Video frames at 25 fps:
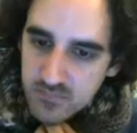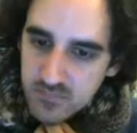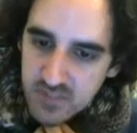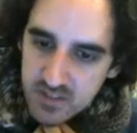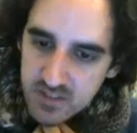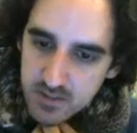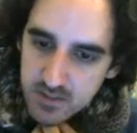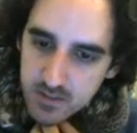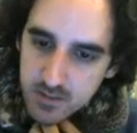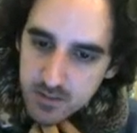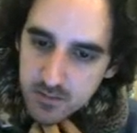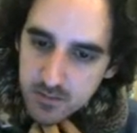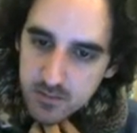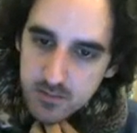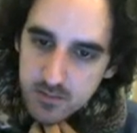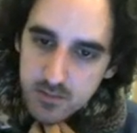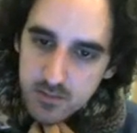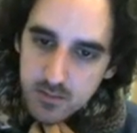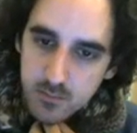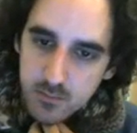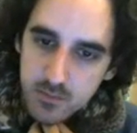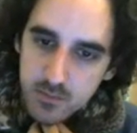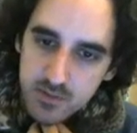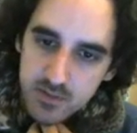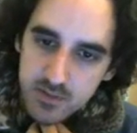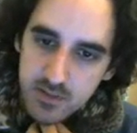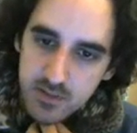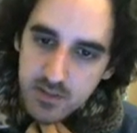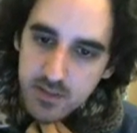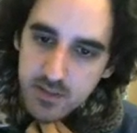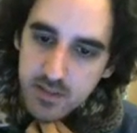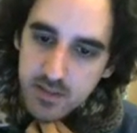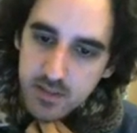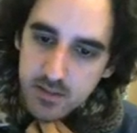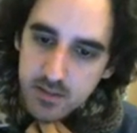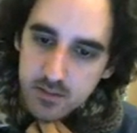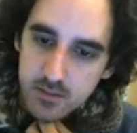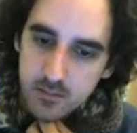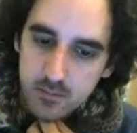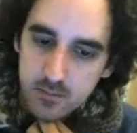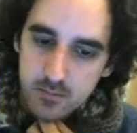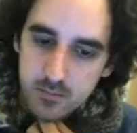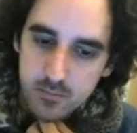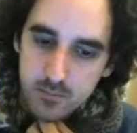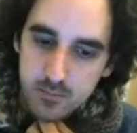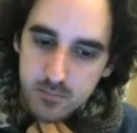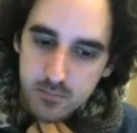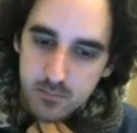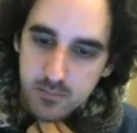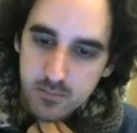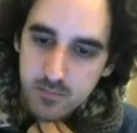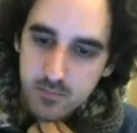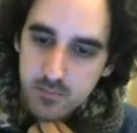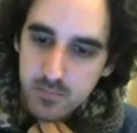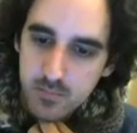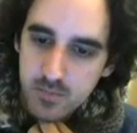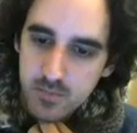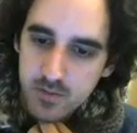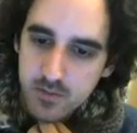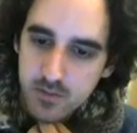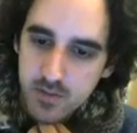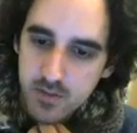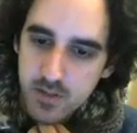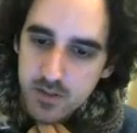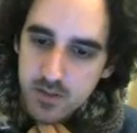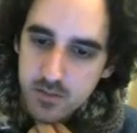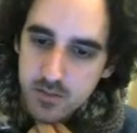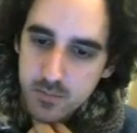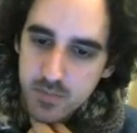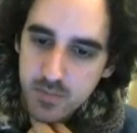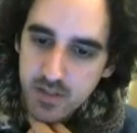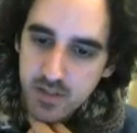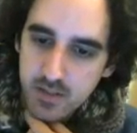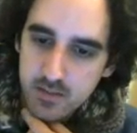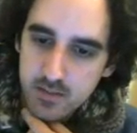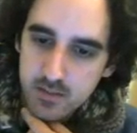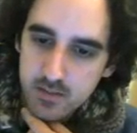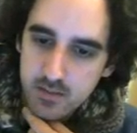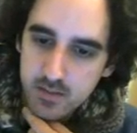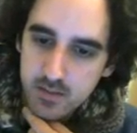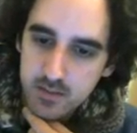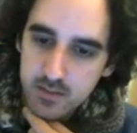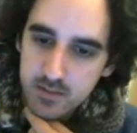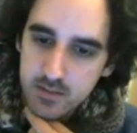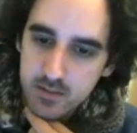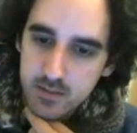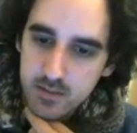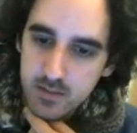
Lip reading: That's interesting, we're still getting those strange specks there.